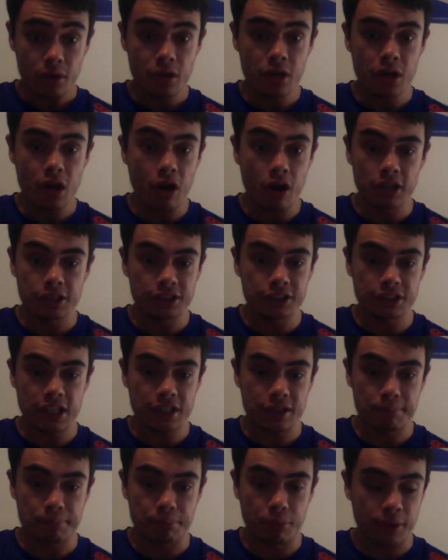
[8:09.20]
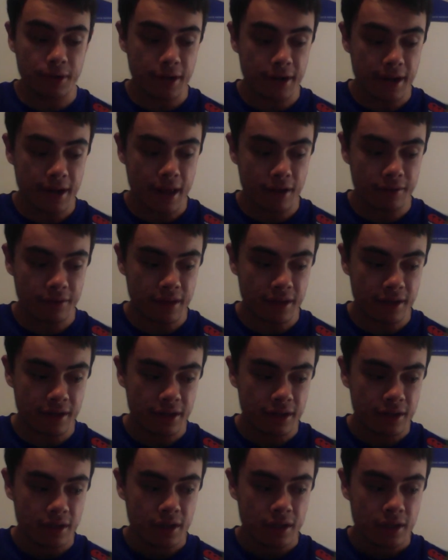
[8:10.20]
you know, I just had to point it out that
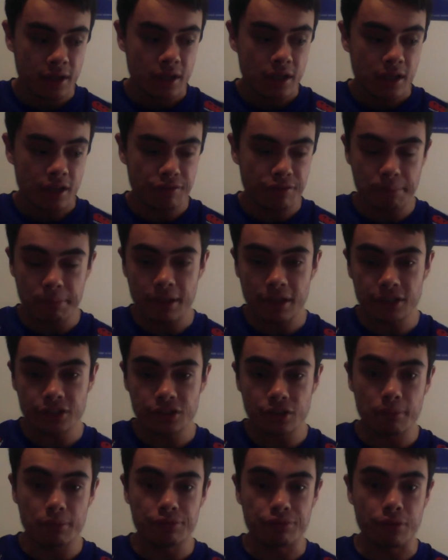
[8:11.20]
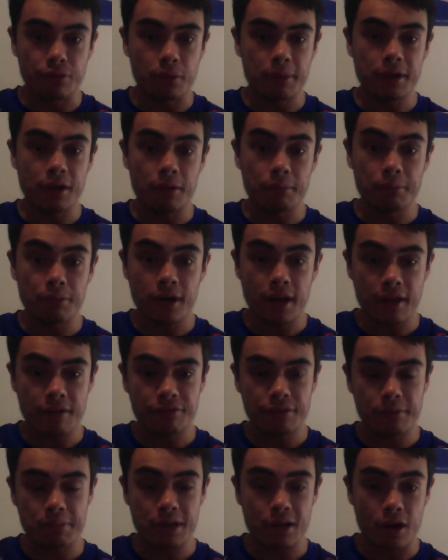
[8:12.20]
if a player's not performing, I'm going to
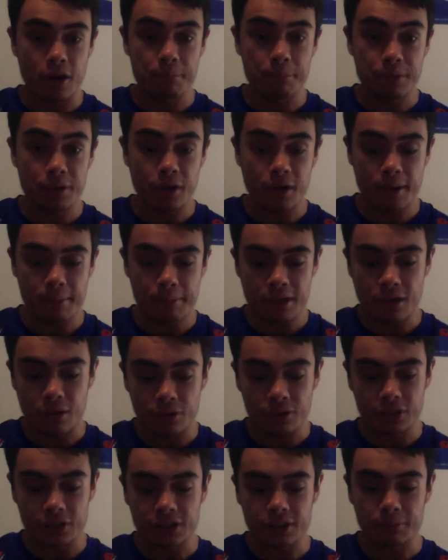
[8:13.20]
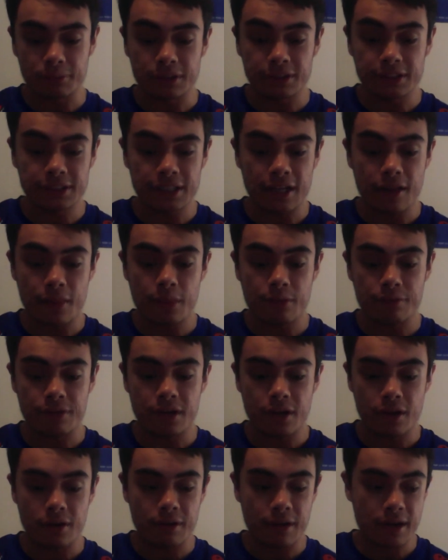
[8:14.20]
have to be, I'm going to be honest. I'm going to say it in the
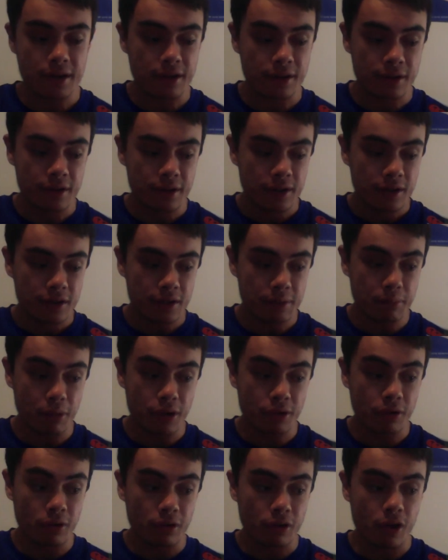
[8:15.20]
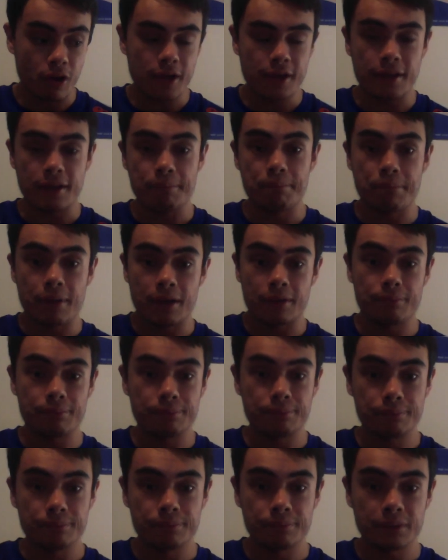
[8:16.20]
video, and you might not like it,
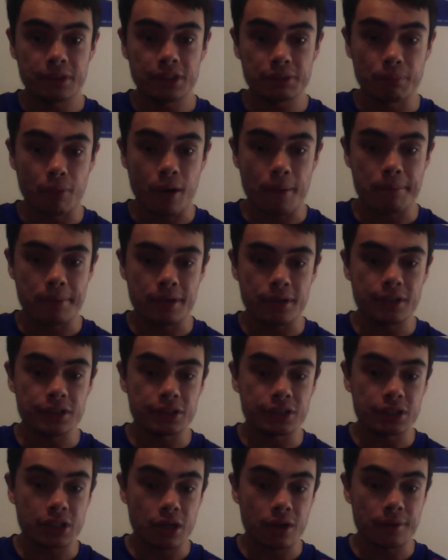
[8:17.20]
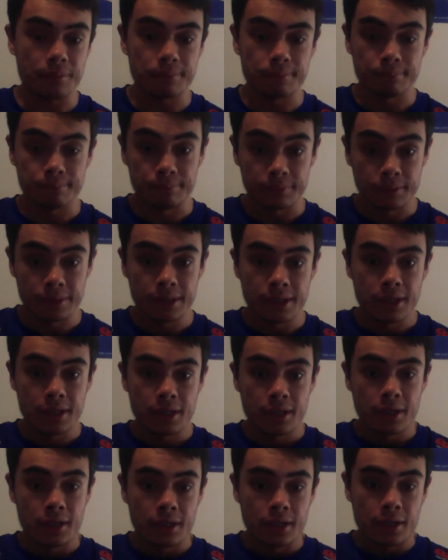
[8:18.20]
but that's my opinion. So,
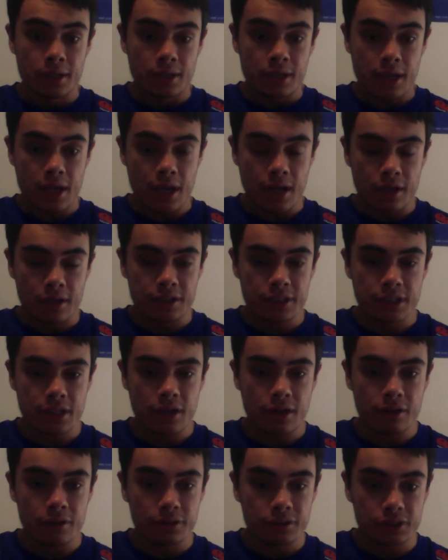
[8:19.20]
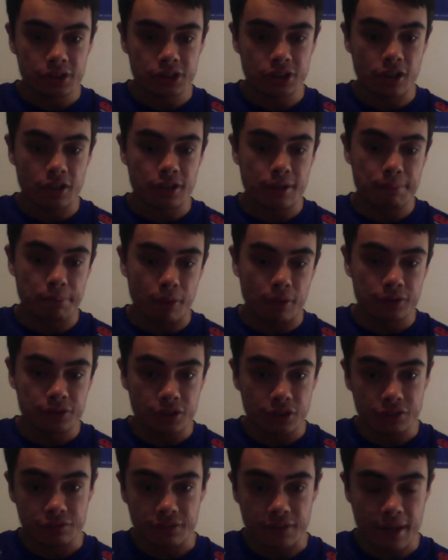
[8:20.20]
yeah, so just like to
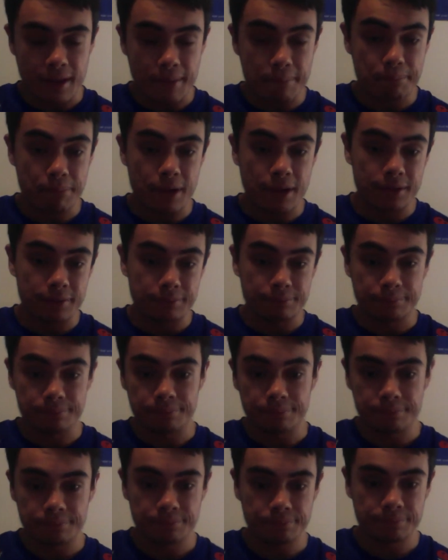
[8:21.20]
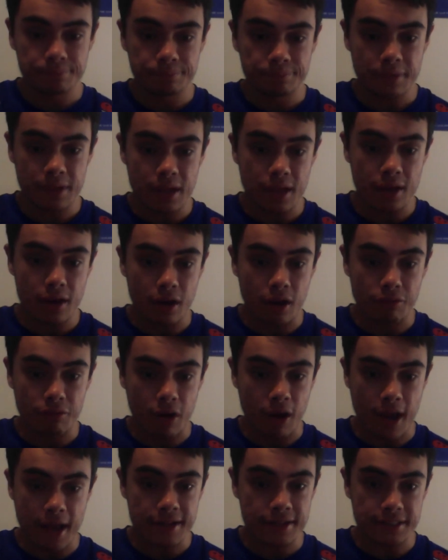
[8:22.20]
apologise for that, but, yeah,
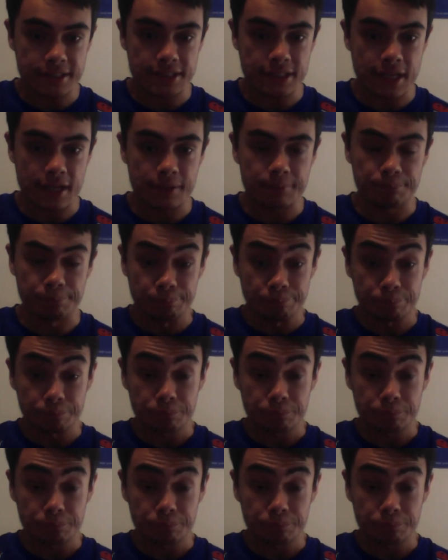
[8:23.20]
I, I had to say it.